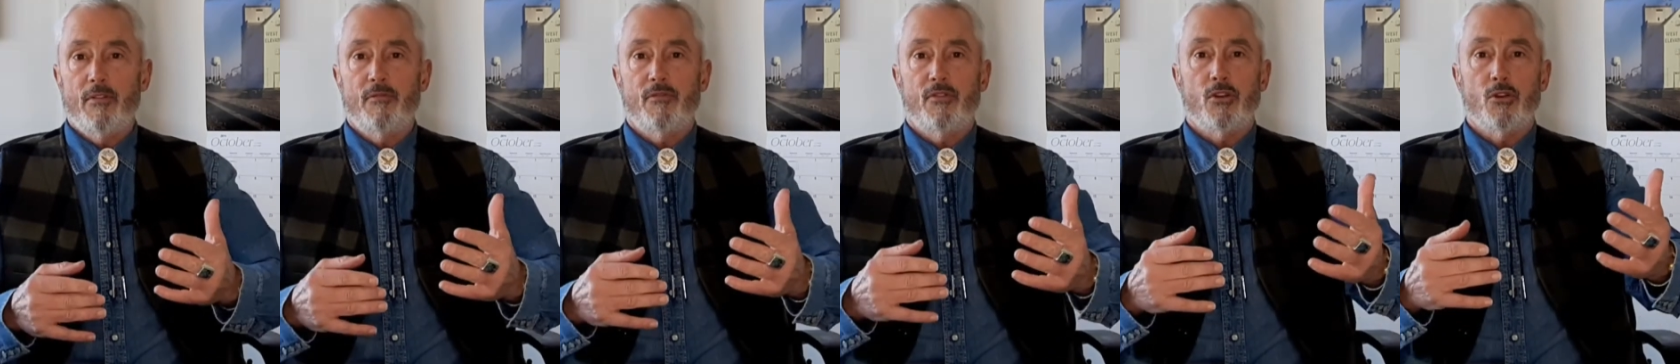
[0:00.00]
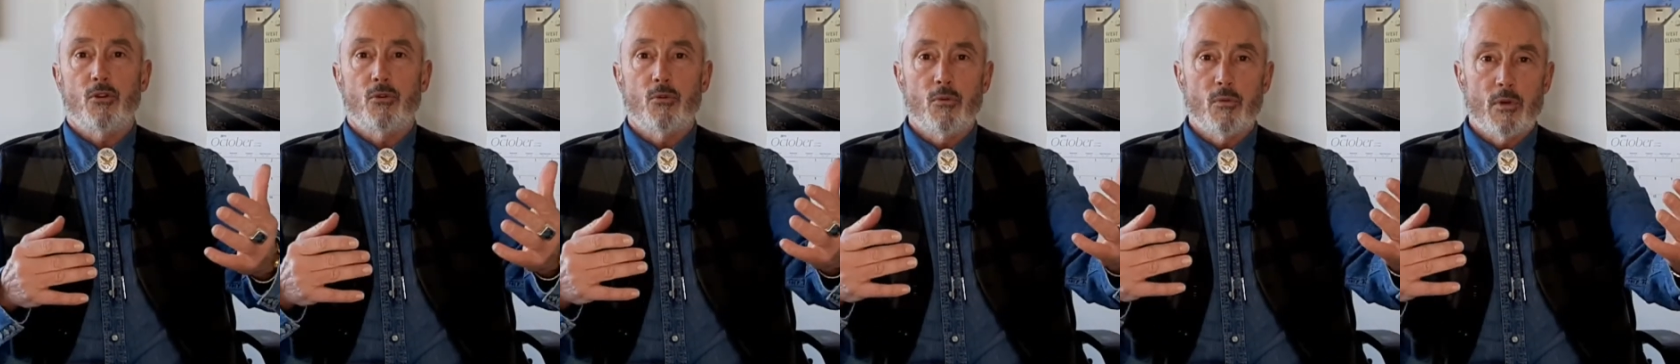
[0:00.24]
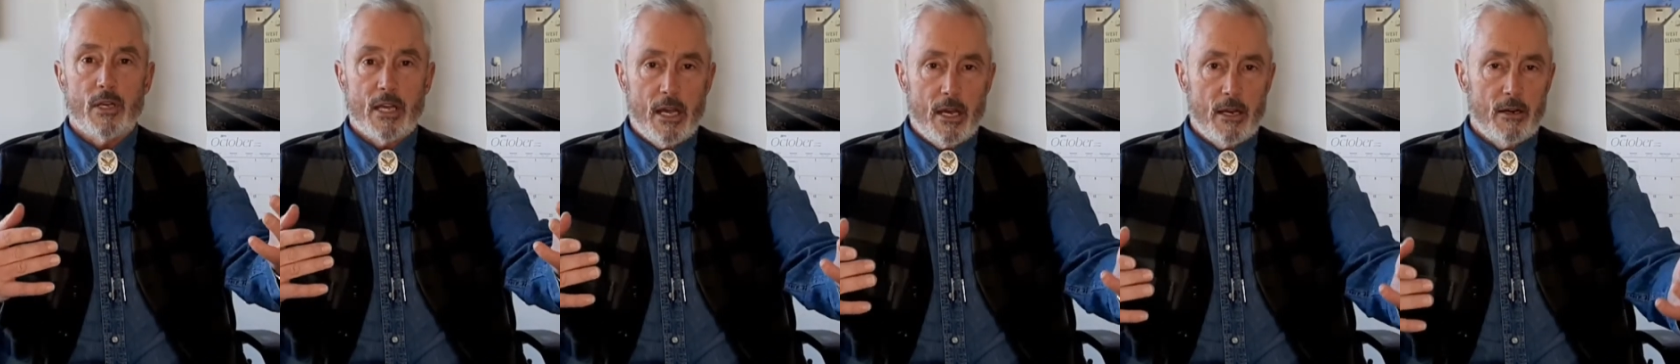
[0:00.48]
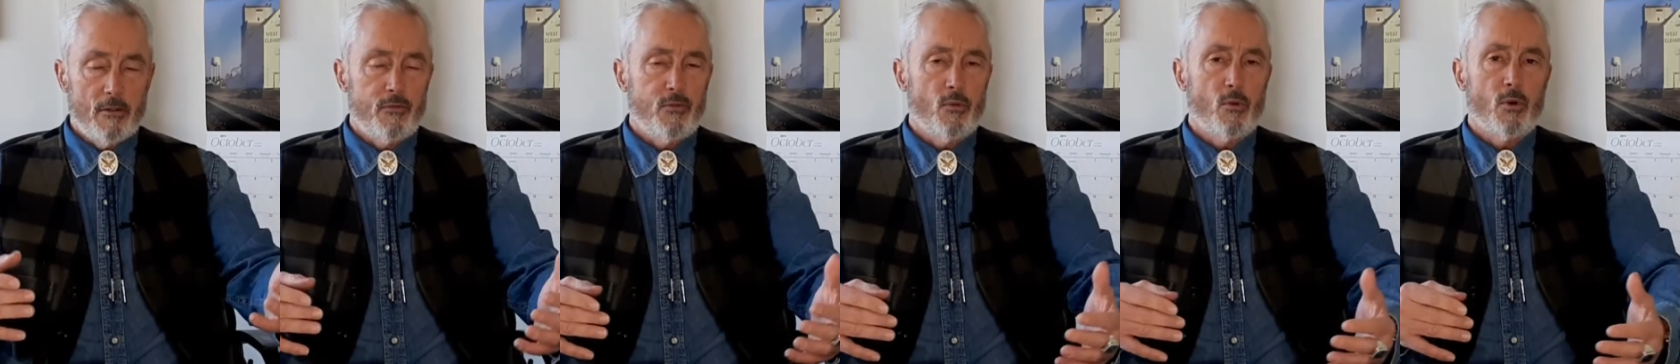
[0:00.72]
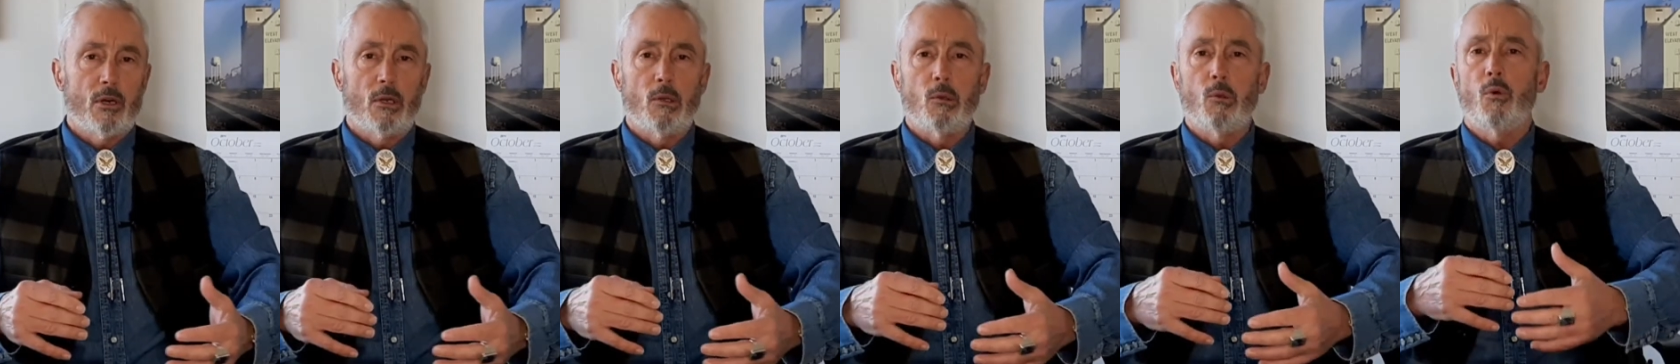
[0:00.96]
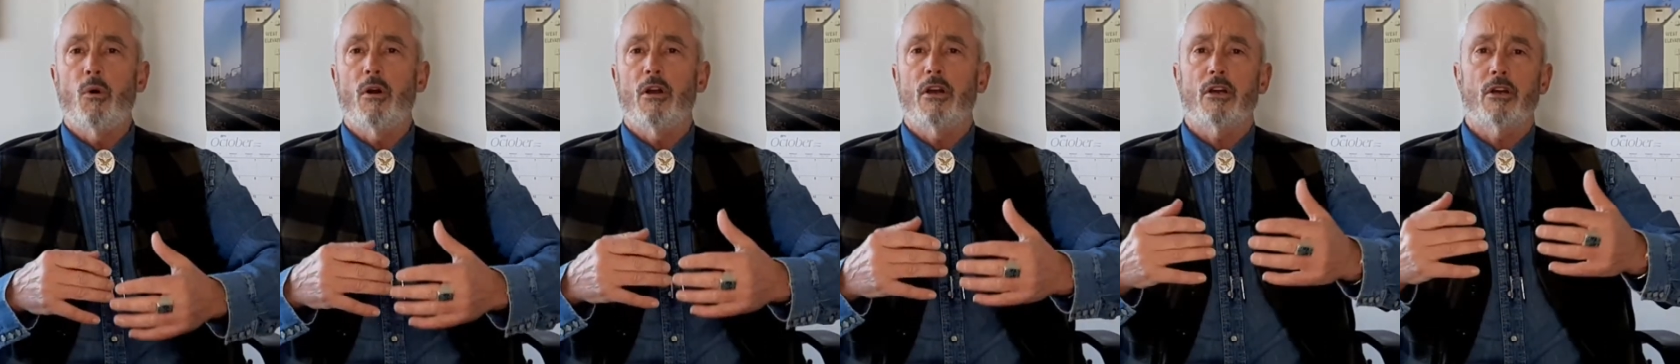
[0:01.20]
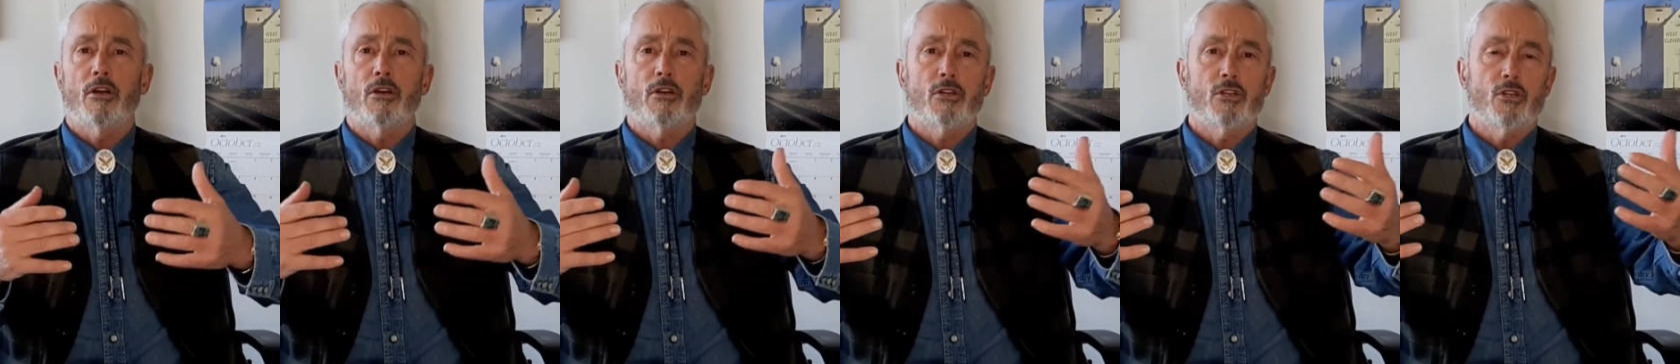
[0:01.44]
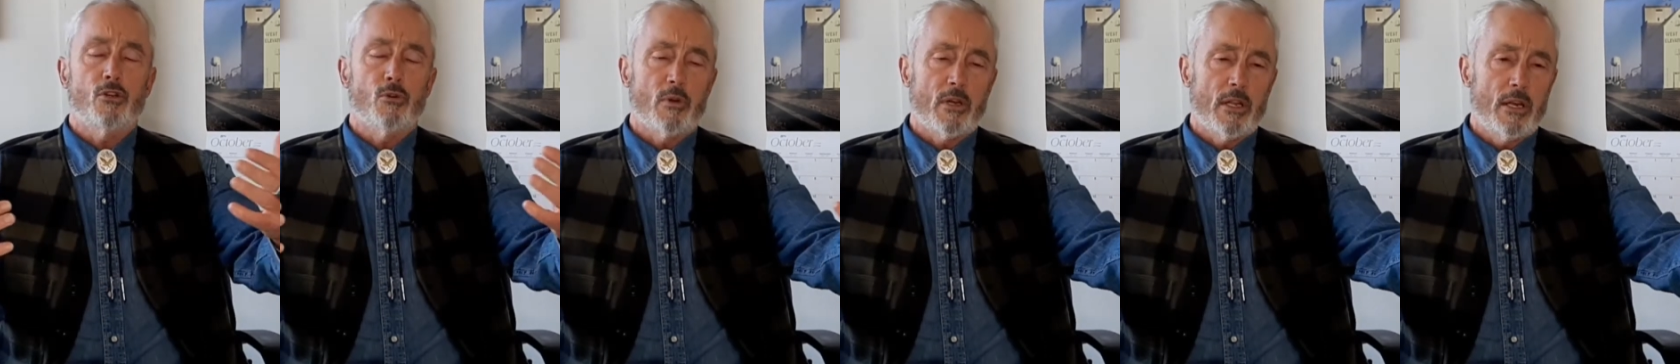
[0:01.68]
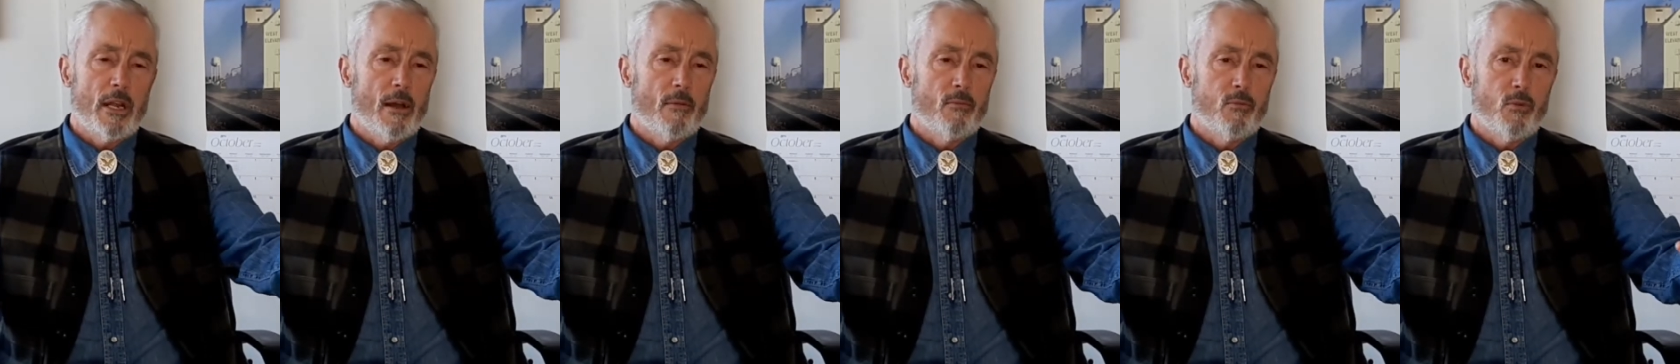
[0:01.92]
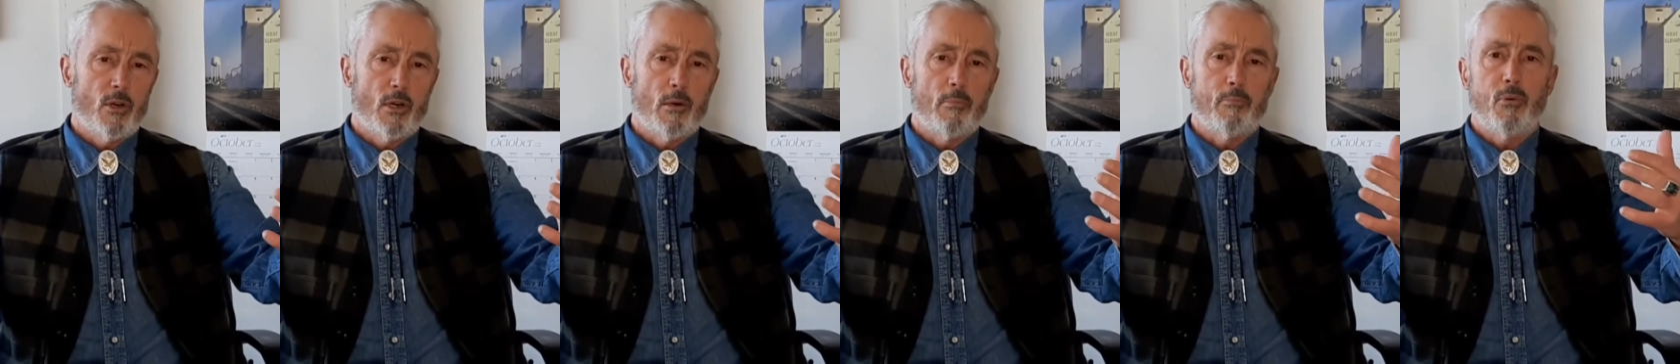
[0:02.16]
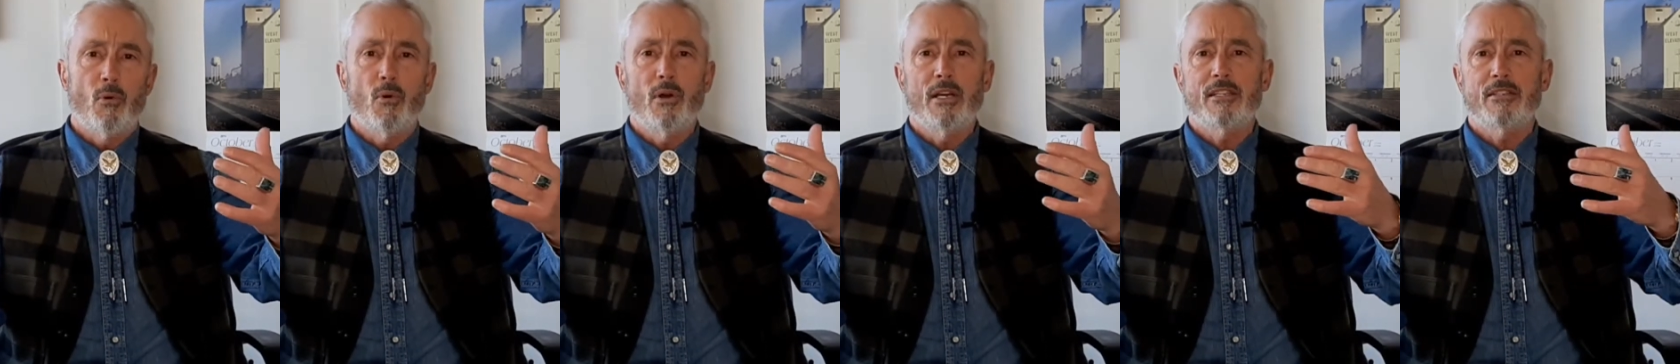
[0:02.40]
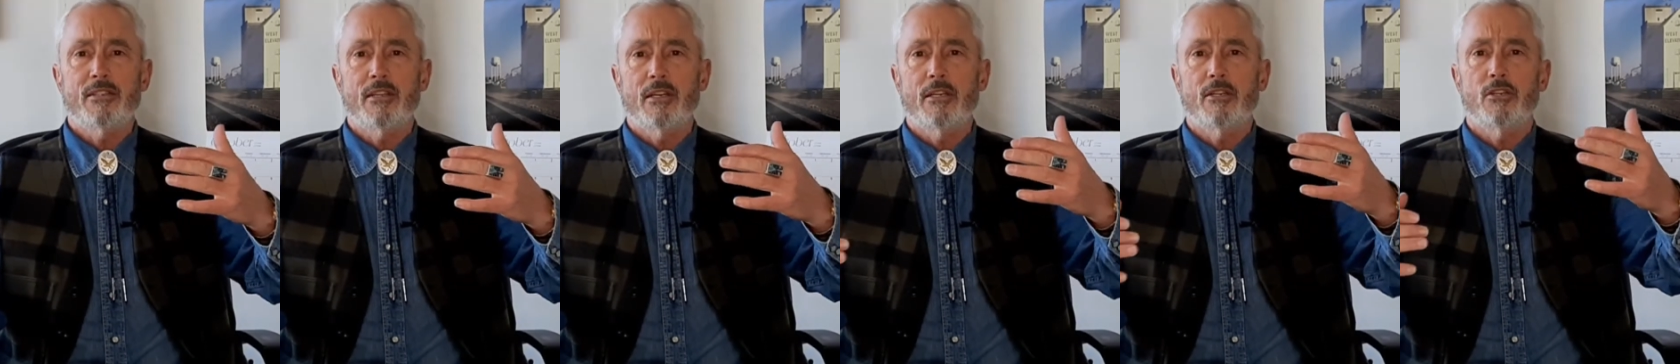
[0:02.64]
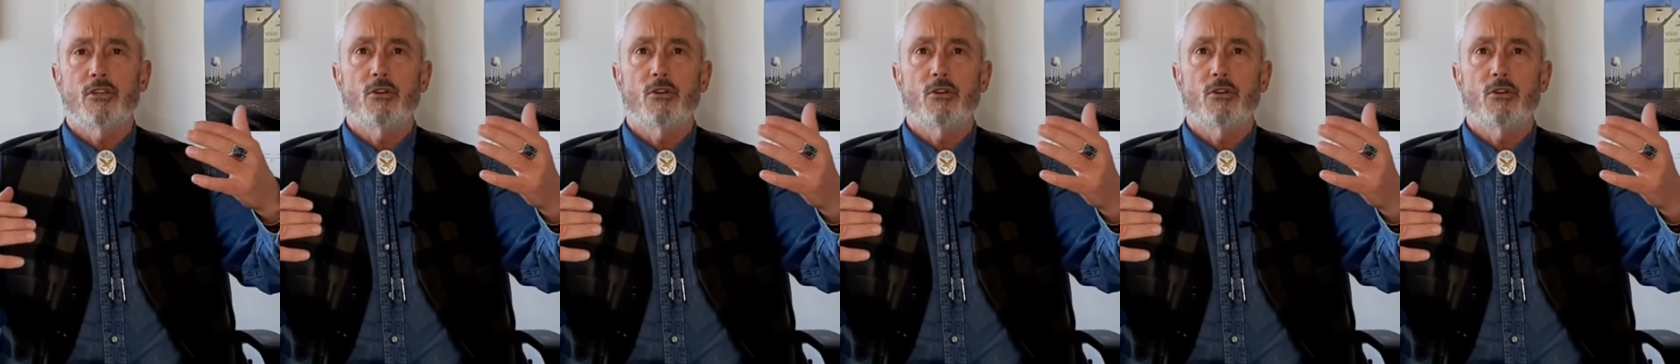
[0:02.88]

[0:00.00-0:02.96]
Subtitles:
If you can't afford a lawyer, you can have one appointed,